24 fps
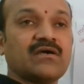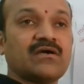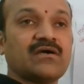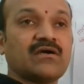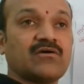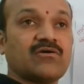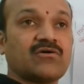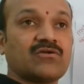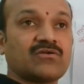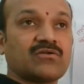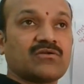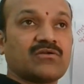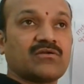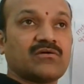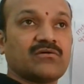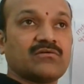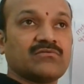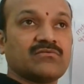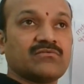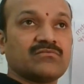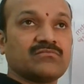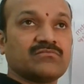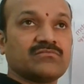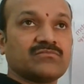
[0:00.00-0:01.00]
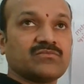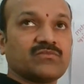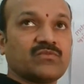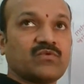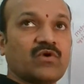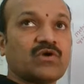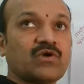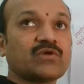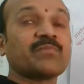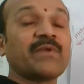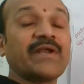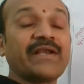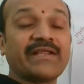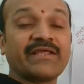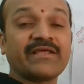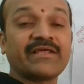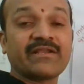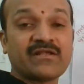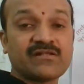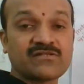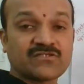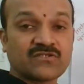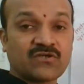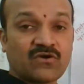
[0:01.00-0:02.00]
or what
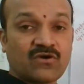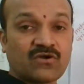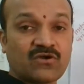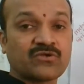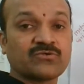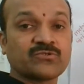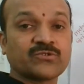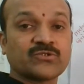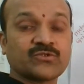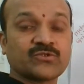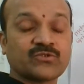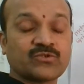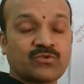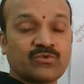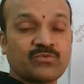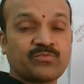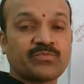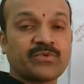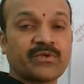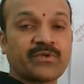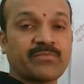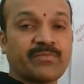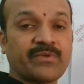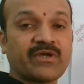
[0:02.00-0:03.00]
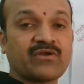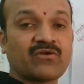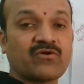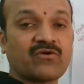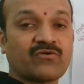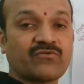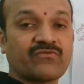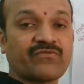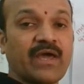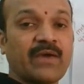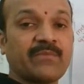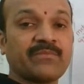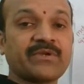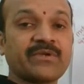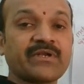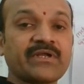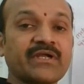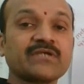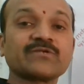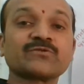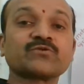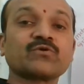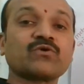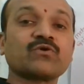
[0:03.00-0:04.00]
materials are used to prepare or
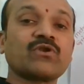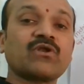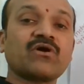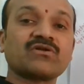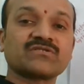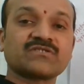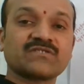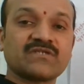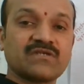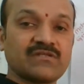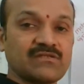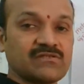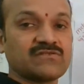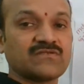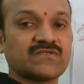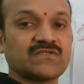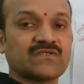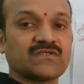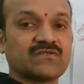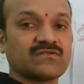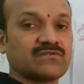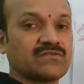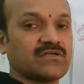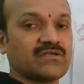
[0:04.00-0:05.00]
fabricate solar cells,